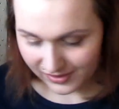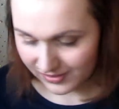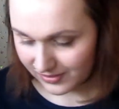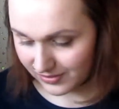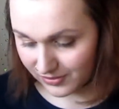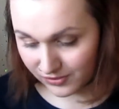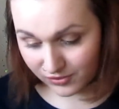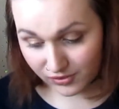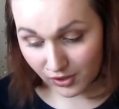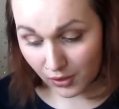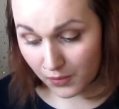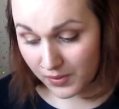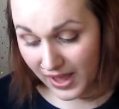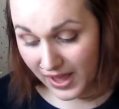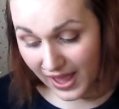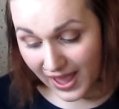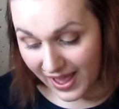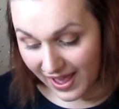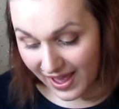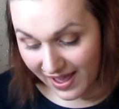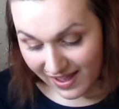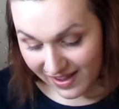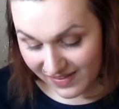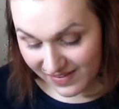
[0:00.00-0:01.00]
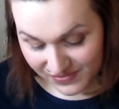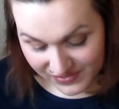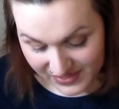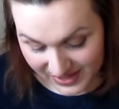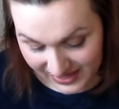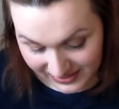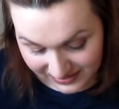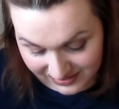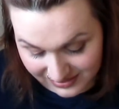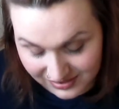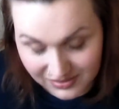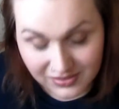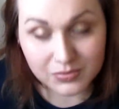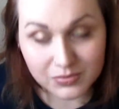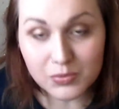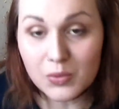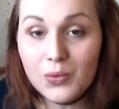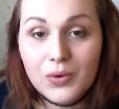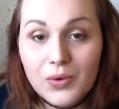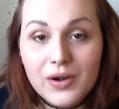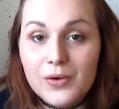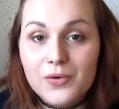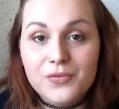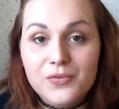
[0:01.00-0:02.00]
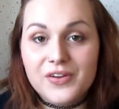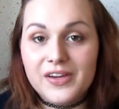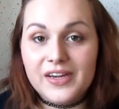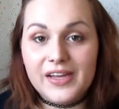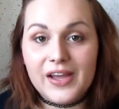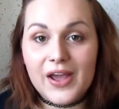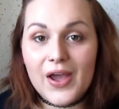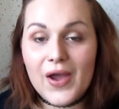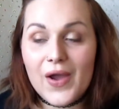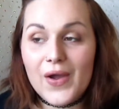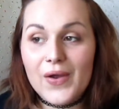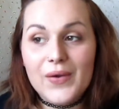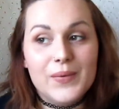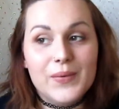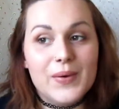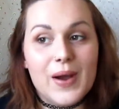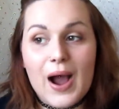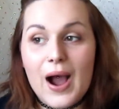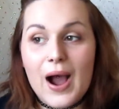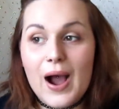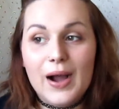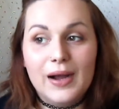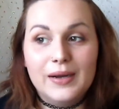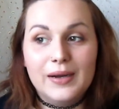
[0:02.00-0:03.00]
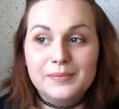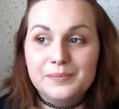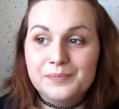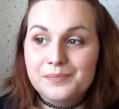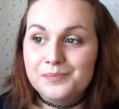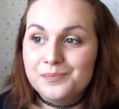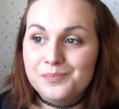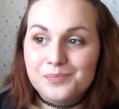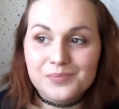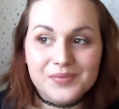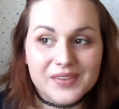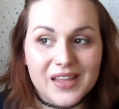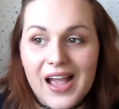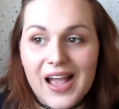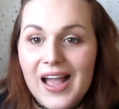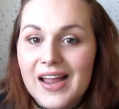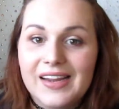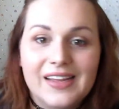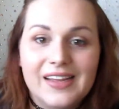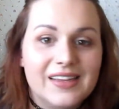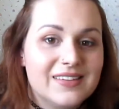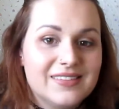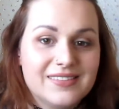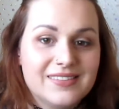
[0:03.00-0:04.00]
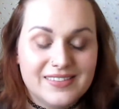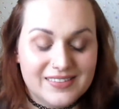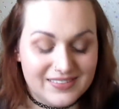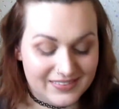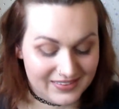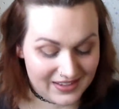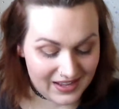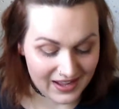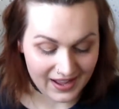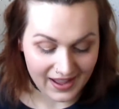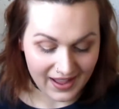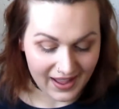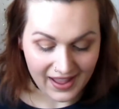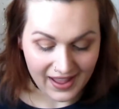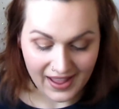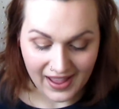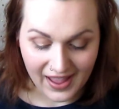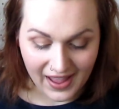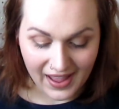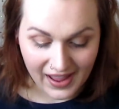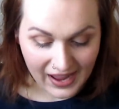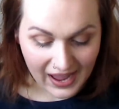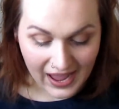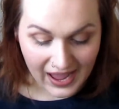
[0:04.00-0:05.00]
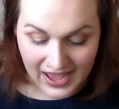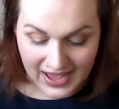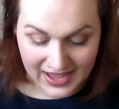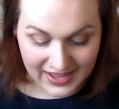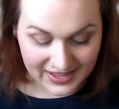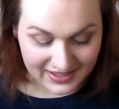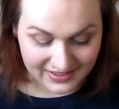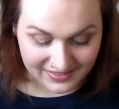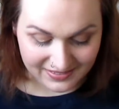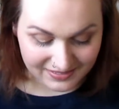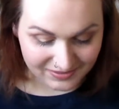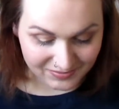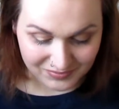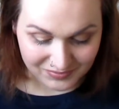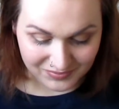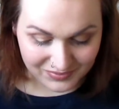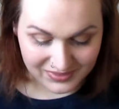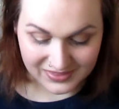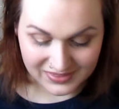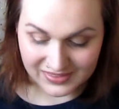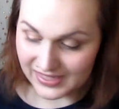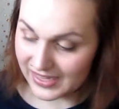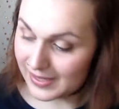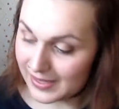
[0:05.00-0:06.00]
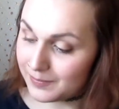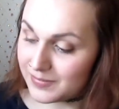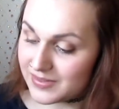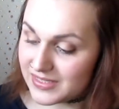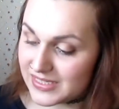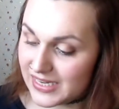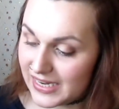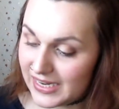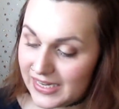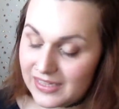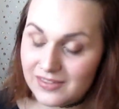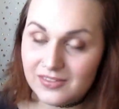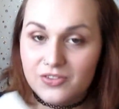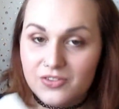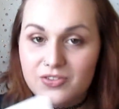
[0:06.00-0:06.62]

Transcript: So yeah, it's a small little video, and it's a team tea, so